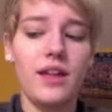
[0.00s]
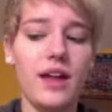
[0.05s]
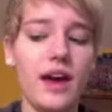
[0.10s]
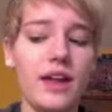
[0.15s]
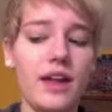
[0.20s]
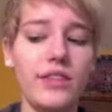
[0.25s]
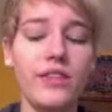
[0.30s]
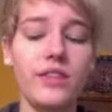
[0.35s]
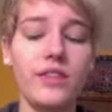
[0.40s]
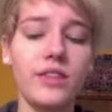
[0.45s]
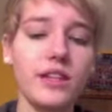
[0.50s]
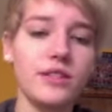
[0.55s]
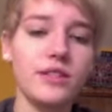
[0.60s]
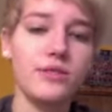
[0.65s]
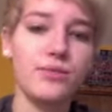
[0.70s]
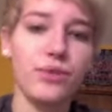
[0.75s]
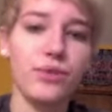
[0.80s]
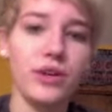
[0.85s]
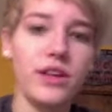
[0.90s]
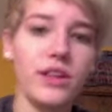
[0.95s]
think
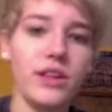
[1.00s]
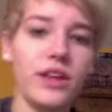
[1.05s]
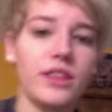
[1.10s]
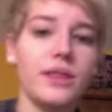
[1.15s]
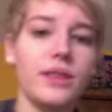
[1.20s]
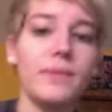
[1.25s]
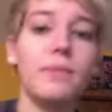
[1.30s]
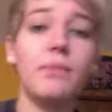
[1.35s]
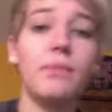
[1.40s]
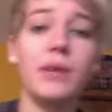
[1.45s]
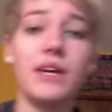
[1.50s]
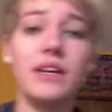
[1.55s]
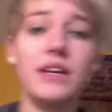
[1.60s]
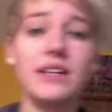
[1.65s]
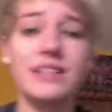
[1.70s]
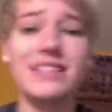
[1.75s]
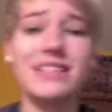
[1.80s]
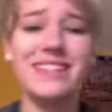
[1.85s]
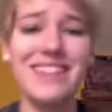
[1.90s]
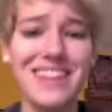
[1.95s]
that's really, like, the
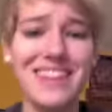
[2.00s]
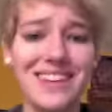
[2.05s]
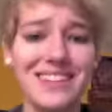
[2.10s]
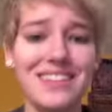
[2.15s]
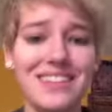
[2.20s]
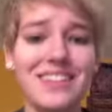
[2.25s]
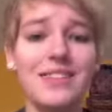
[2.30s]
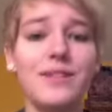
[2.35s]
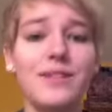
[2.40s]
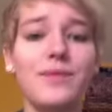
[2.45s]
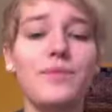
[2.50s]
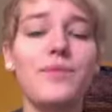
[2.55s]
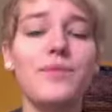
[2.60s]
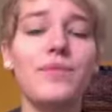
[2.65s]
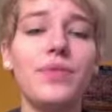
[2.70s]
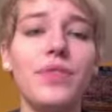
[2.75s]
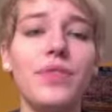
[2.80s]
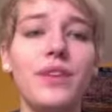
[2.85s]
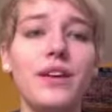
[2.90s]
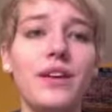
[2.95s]
biggest thing, like,
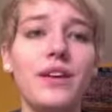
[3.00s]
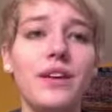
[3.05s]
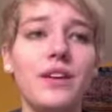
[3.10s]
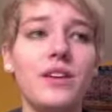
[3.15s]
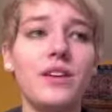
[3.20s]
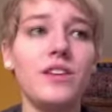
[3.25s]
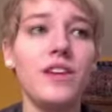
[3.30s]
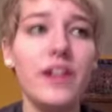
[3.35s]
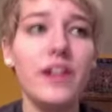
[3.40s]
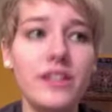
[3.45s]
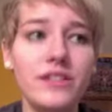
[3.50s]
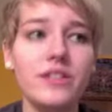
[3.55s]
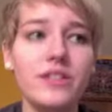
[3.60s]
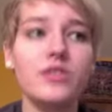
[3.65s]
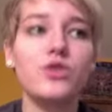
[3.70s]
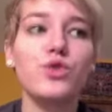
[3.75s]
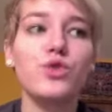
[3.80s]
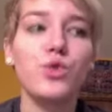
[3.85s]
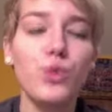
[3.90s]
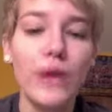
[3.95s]
yes, it's
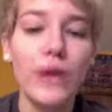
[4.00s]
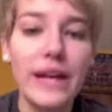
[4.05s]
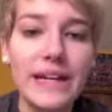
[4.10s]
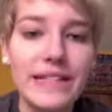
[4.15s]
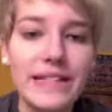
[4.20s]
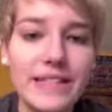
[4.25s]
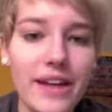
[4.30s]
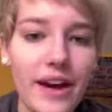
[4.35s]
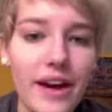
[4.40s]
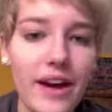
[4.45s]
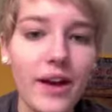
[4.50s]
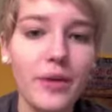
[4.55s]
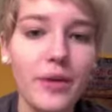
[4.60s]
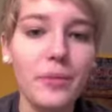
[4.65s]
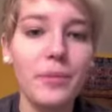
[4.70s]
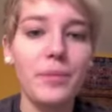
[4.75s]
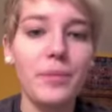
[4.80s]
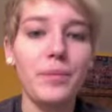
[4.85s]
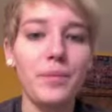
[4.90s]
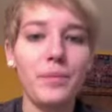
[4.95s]
great to
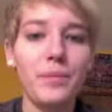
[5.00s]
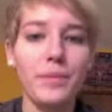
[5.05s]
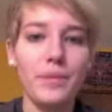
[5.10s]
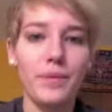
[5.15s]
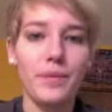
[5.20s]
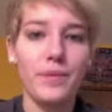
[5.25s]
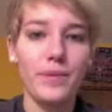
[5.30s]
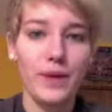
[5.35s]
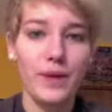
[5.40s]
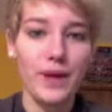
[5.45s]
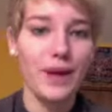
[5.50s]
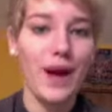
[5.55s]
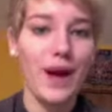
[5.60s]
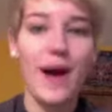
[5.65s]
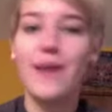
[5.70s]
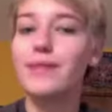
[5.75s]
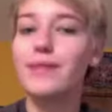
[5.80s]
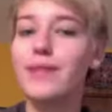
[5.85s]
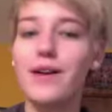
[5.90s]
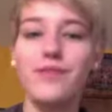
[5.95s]
help. Like,
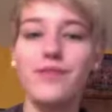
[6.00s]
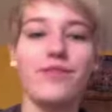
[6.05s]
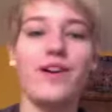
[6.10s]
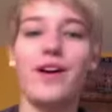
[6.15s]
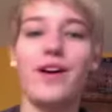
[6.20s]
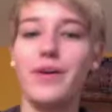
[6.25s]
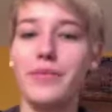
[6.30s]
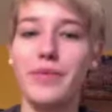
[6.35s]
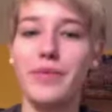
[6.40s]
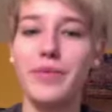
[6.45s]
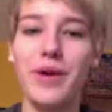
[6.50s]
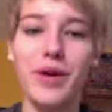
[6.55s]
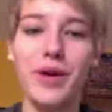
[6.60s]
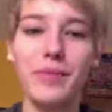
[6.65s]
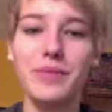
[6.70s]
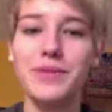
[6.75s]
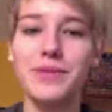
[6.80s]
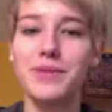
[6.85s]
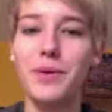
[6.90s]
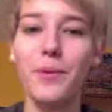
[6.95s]
I love help. Help
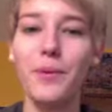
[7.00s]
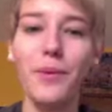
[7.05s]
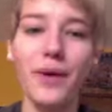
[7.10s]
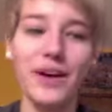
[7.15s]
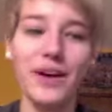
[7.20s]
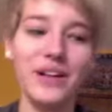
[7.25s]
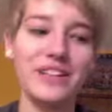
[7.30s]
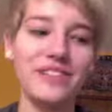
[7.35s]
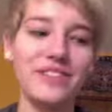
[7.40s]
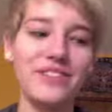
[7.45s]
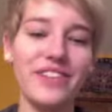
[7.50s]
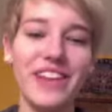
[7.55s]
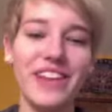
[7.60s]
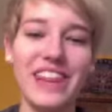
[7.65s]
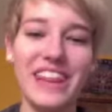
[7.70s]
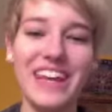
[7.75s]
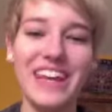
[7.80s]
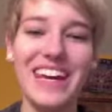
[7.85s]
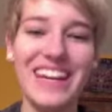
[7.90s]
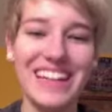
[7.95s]
is a wonderful
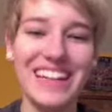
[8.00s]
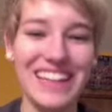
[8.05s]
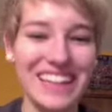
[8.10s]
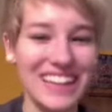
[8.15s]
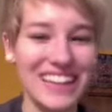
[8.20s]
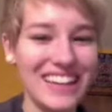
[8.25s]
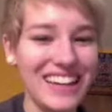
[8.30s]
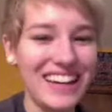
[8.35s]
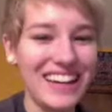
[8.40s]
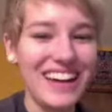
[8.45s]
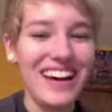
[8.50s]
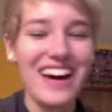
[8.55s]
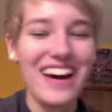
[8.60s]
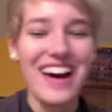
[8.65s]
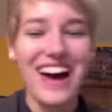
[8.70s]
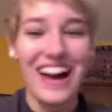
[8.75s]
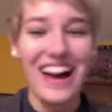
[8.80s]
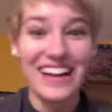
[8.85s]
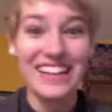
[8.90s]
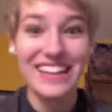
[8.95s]
thing.
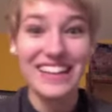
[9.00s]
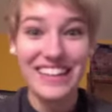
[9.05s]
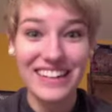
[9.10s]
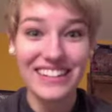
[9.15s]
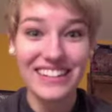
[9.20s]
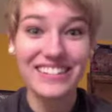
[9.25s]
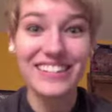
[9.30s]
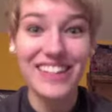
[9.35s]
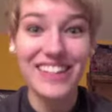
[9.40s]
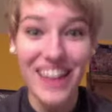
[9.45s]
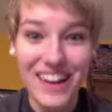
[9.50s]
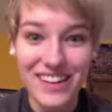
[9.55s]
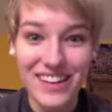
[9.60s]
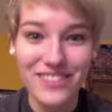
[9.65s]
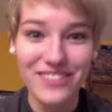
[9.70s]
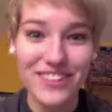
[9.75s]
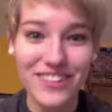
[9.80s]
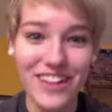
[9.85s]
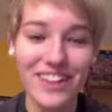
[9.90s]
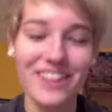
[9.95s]
I need a lot of
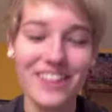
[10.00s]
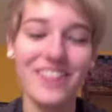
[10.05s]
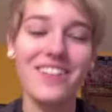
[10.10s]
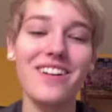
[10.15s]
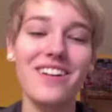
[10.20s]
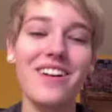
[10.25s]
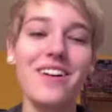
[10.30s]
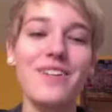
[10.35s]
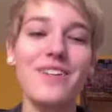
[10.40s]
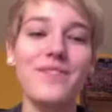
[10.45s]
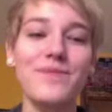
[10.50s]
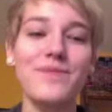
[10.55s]
it. But